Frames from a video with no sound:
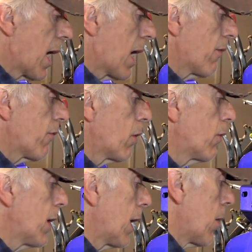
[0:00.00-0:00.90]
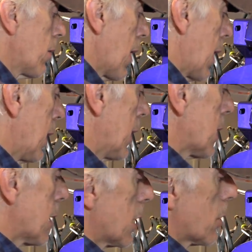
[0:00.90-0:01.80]
have over here, and
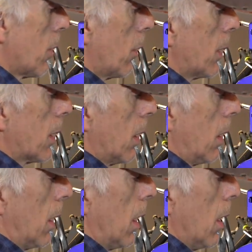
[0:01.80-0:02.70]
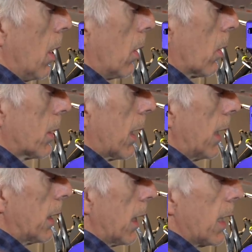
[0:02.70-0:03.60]
this is what we call
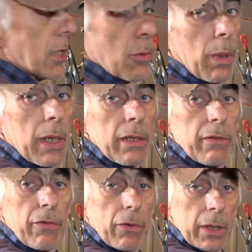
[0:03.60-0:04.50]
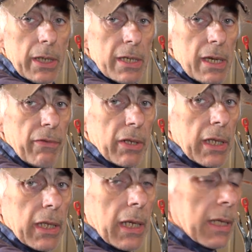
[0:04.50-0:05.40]
Loctite
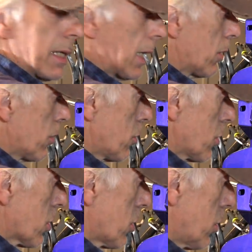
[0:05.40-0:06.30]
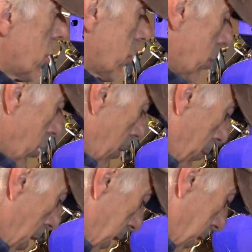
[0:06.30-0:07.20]
HY4070. That just does the job
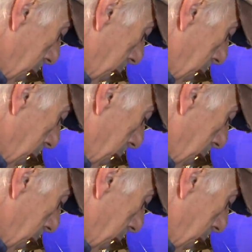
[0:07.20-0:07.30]
right.